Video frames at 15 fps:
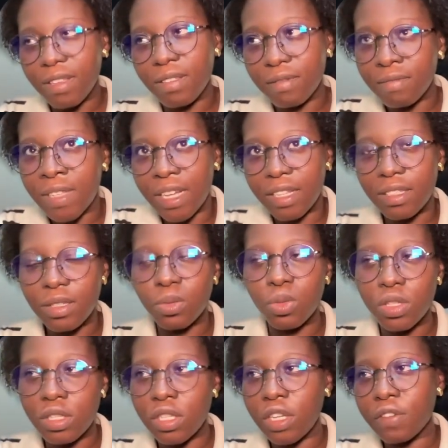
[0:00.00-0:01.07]
That will
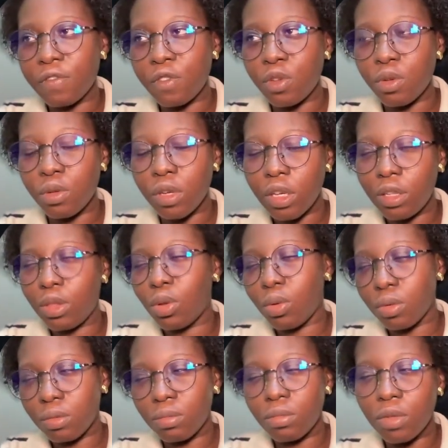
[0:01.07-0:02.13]
save you a
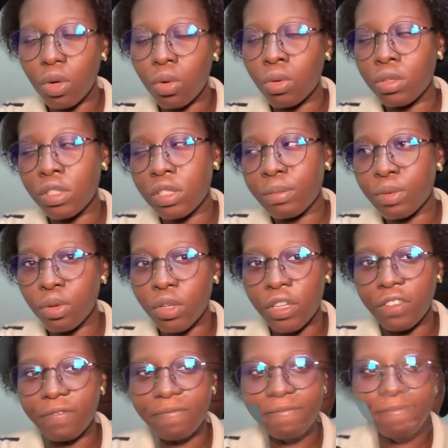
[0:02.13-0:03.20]
ton on
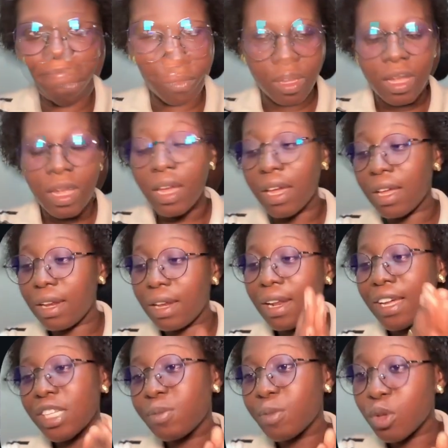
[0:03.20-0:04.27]
debugging. And
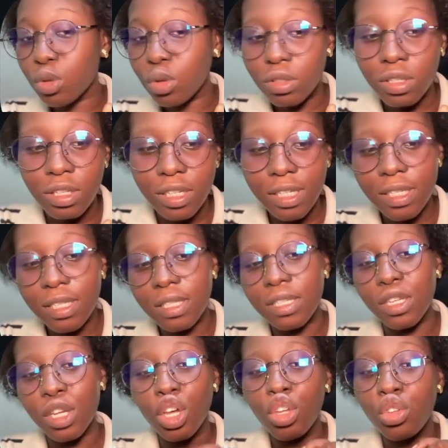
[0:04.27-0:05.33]
last but not the
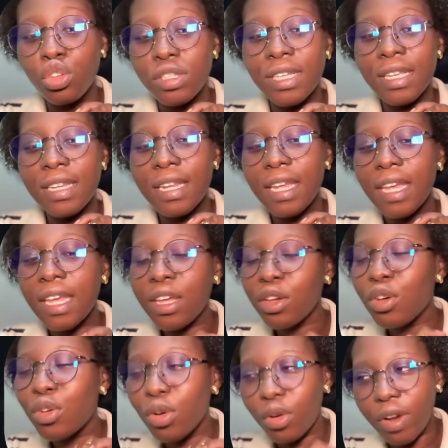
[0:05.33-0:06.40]
least, using
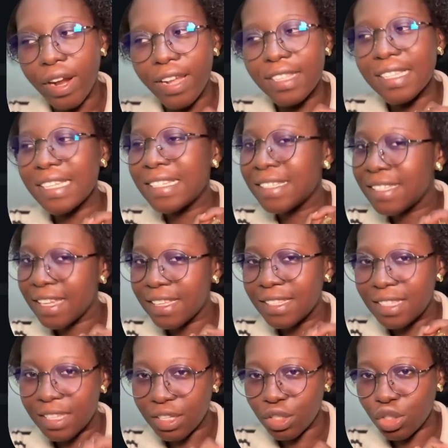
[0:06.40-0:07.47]
incorrect
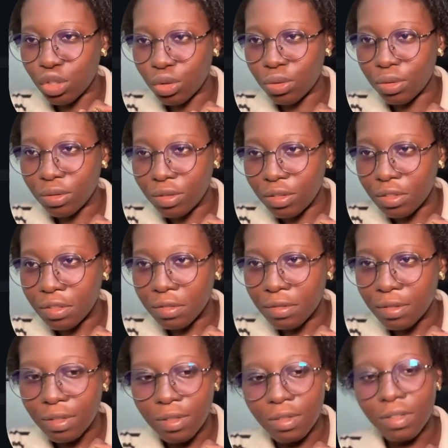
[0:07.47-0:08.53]
indentation
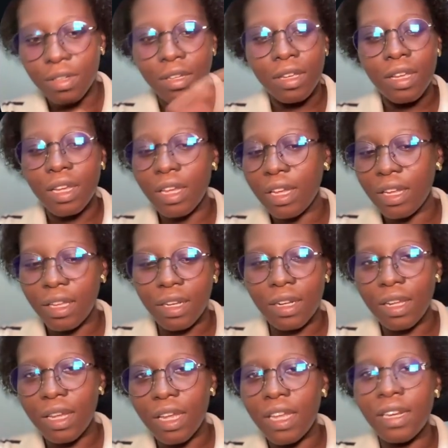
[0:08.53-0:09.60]

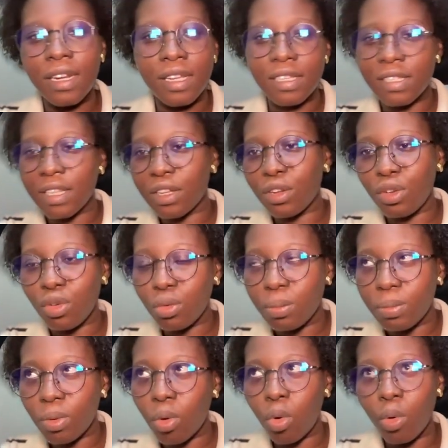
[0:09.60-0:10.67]
in a nested
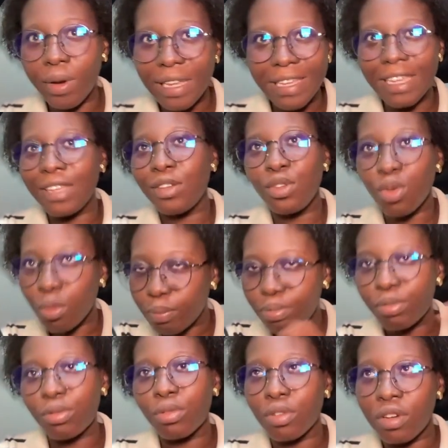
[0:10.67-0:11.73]
loop or in your
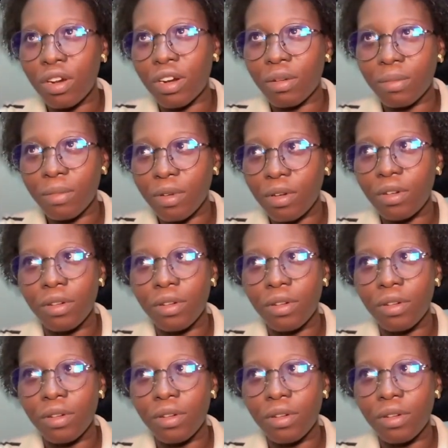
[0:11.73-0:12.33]
program